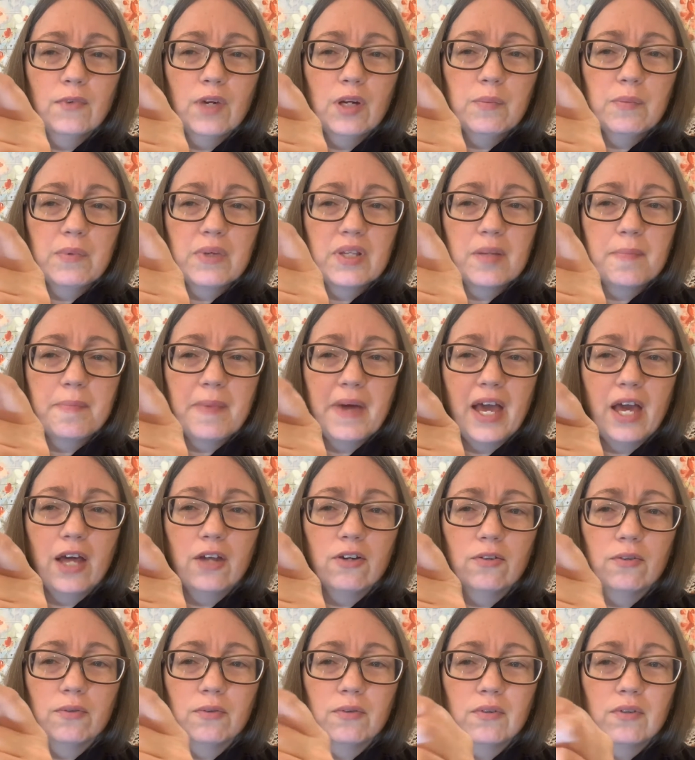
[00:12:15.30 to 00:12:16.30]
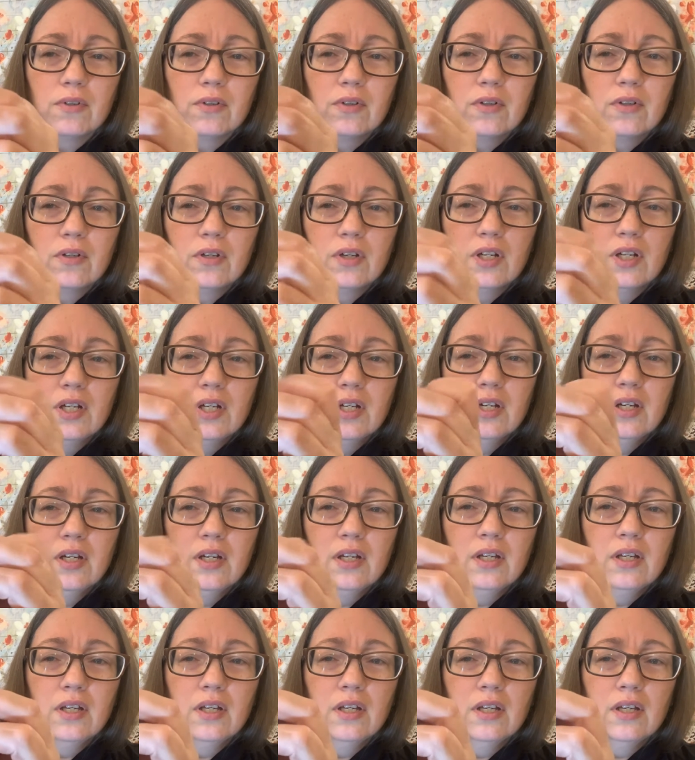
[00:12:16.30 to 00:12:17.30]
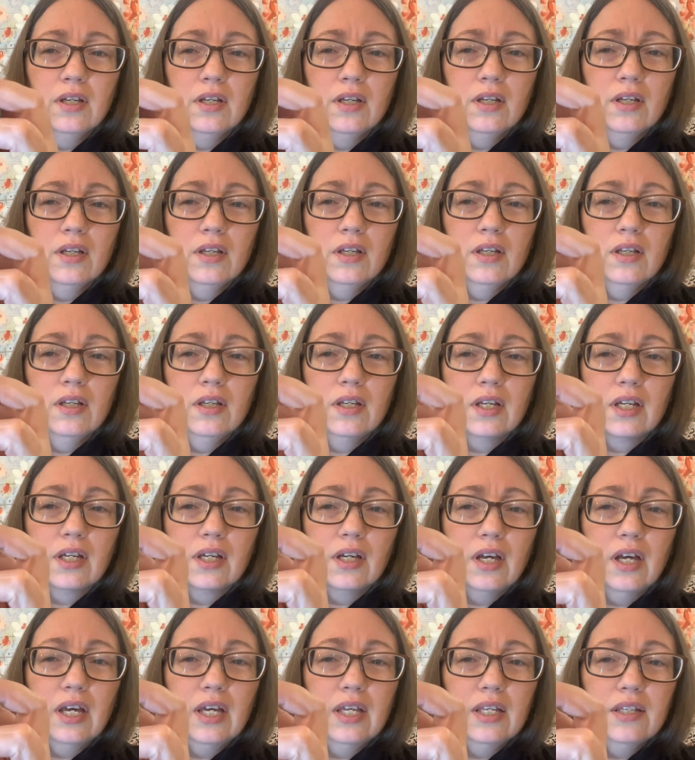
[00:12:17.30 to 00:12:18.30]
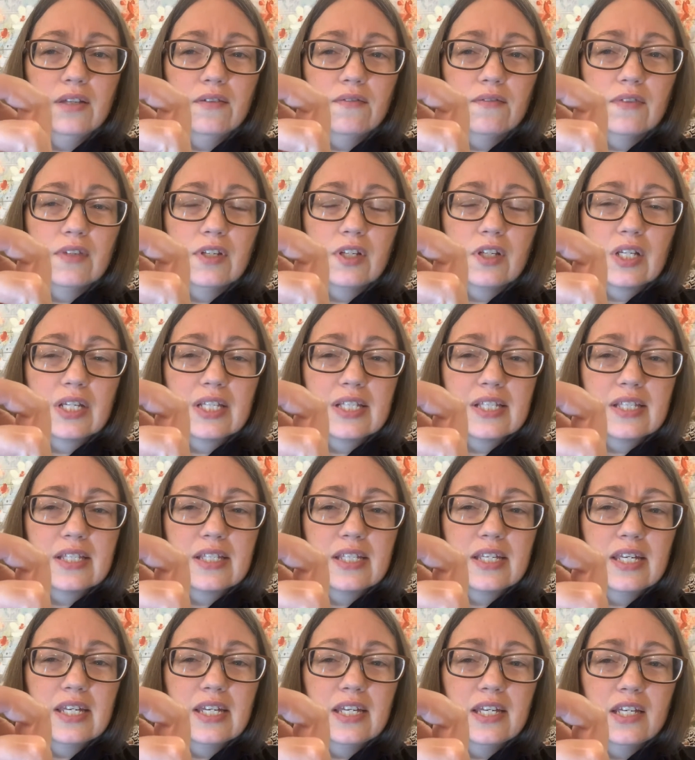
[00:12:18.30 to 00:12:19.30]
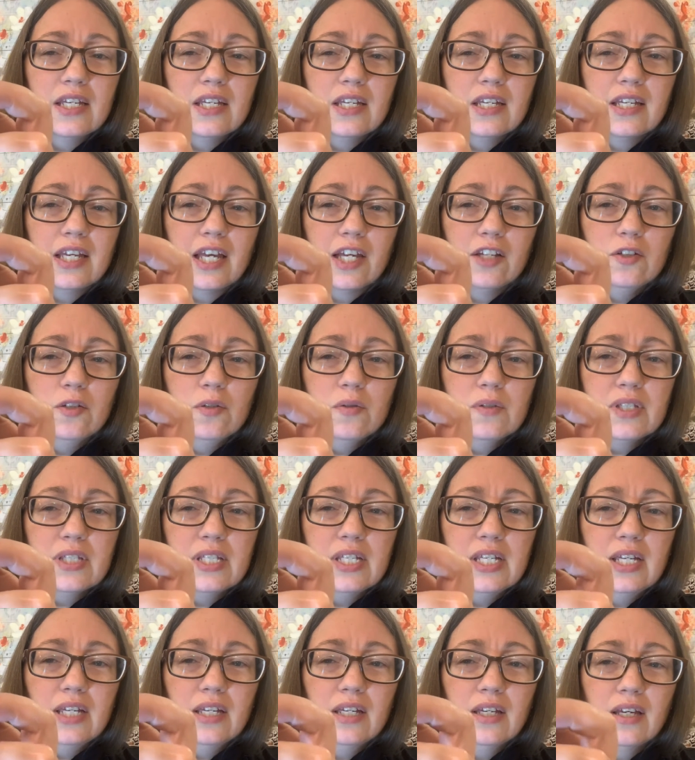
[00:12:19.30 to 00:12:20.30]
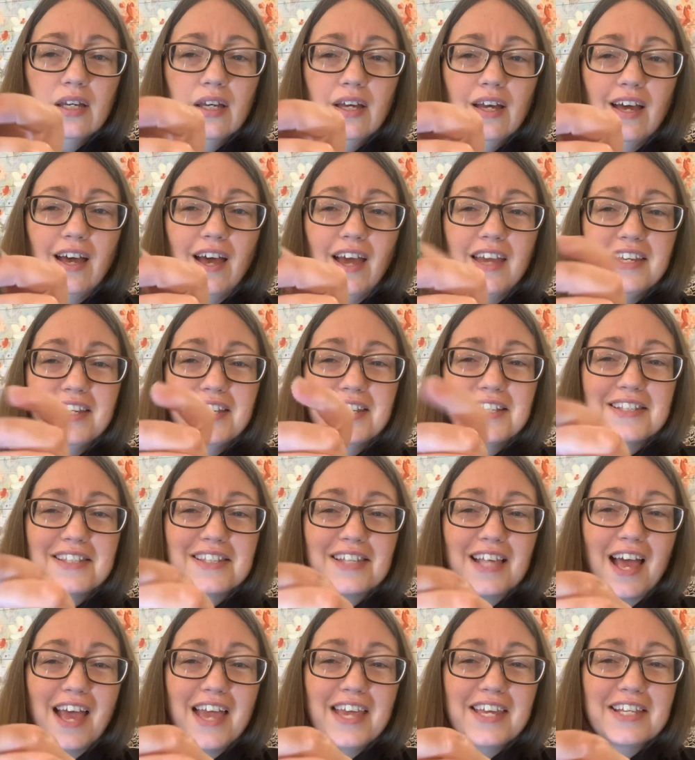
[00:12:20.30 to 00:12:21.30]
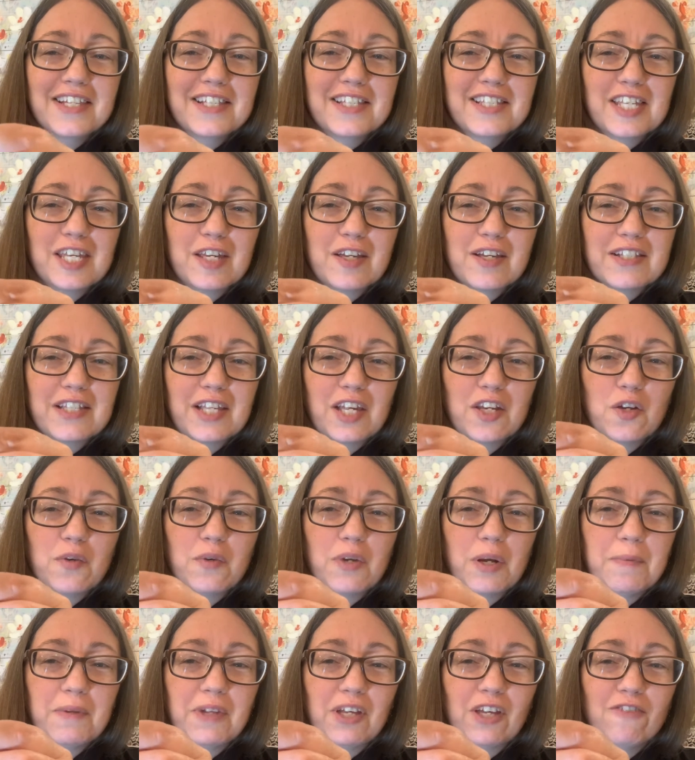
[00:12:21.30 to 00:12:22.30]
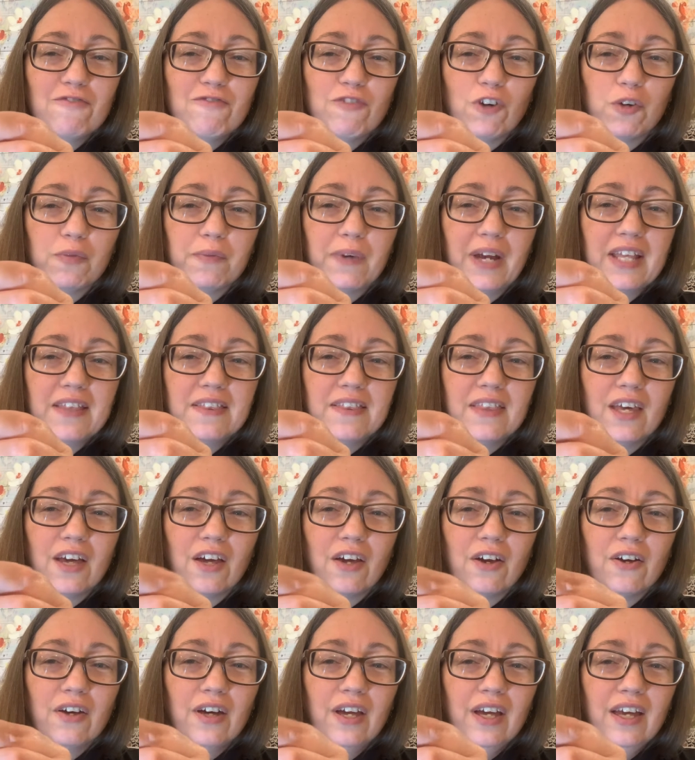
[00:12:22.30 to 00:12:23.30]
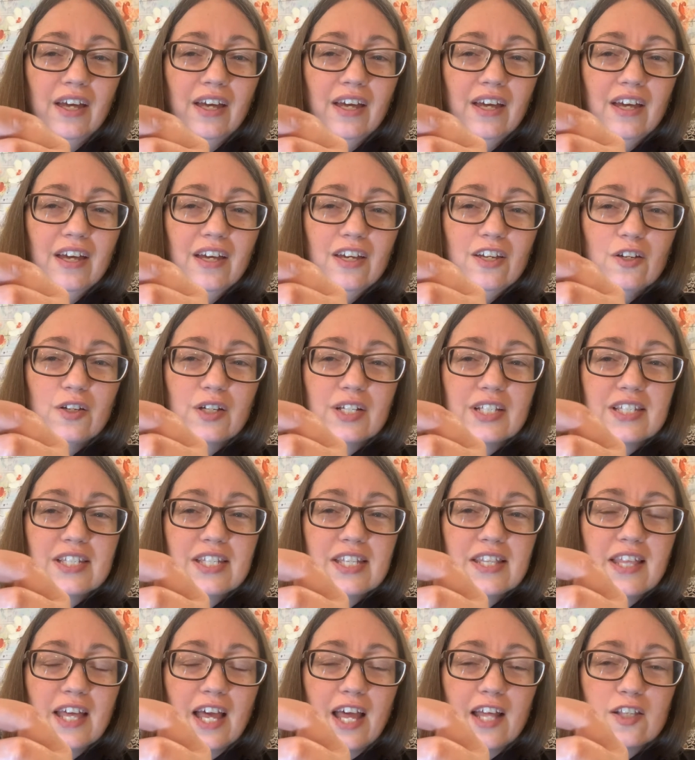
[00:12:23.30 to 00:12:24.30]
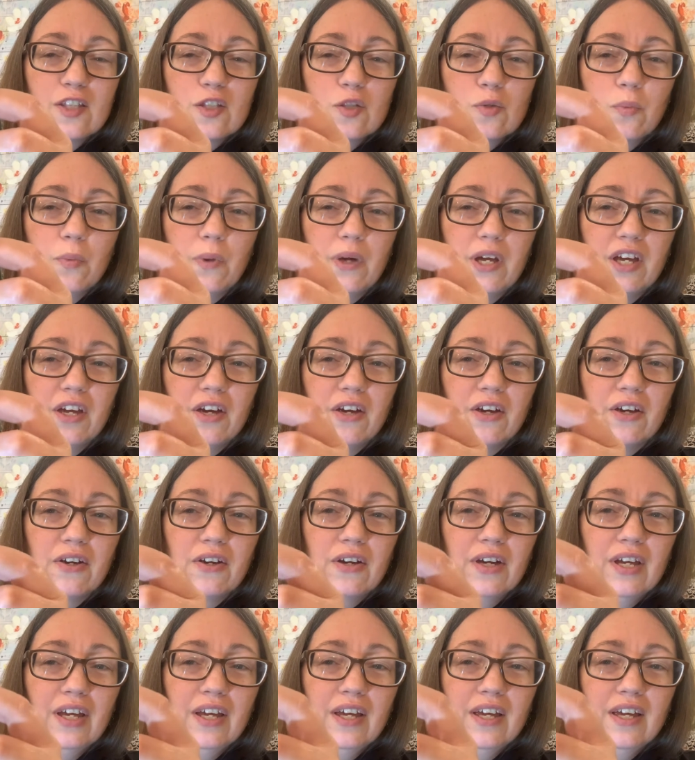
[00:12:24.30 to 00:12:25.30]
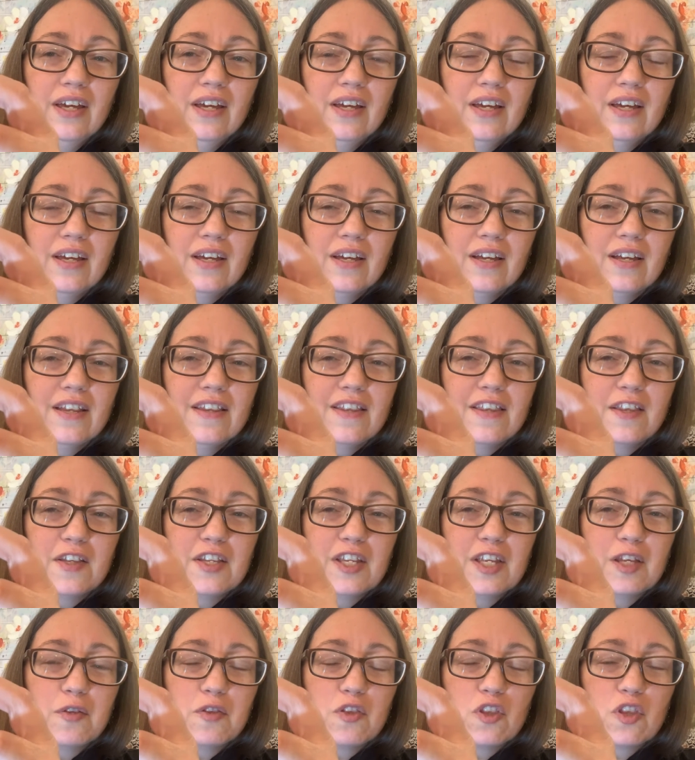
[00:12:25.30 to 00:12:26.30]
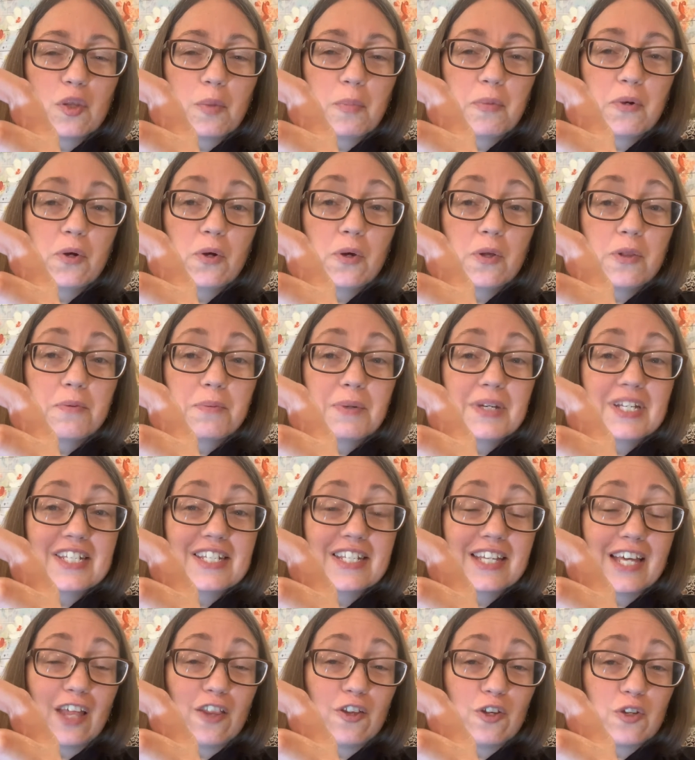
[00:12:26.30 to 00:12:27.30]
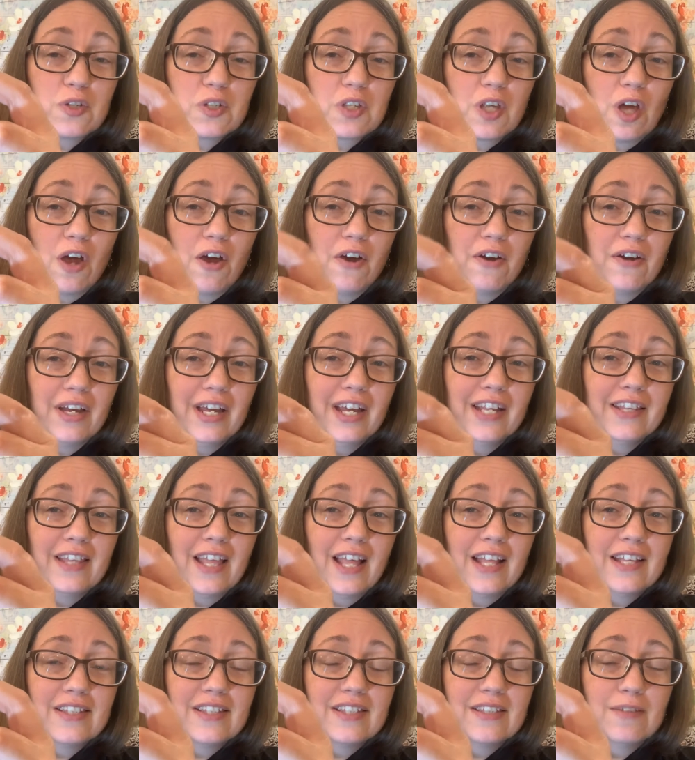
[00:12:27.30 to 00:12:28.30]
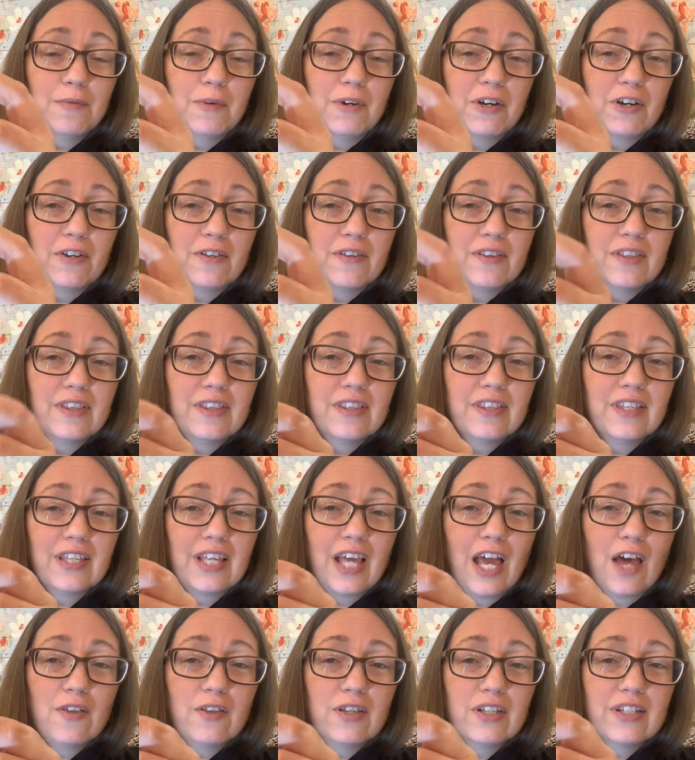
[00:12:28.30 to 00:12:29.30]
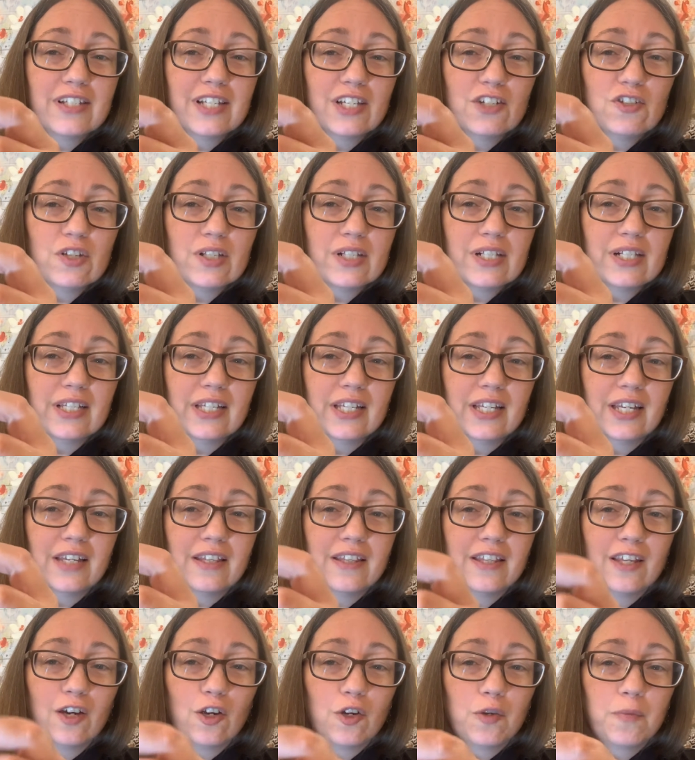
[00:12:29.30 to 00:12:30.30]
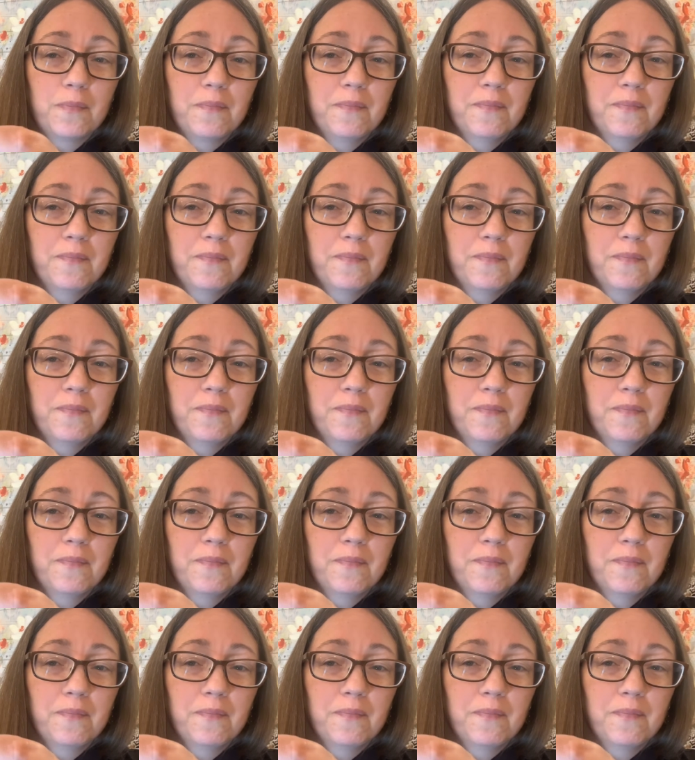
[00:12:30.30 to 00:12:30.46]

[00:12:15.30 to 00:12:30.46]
where the pattern, you can see, can you see? I can see because I know what I'm looking for right there. You can see that's where the purl 3 togethers are, and that's how the stitch is leaning there.